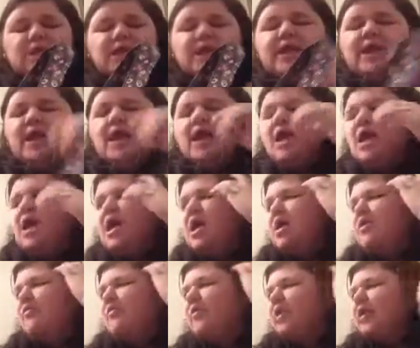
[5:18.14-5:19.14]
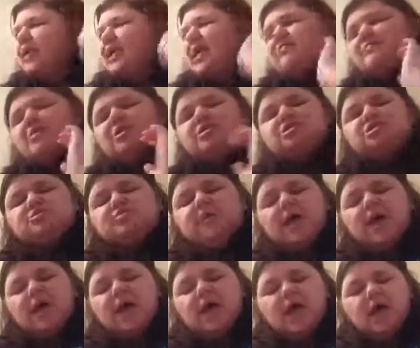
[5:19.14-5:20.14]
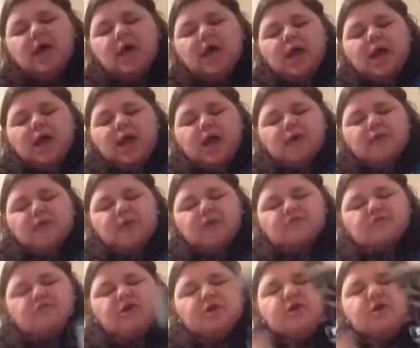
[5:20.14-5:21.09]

like when I get round to it. And then I've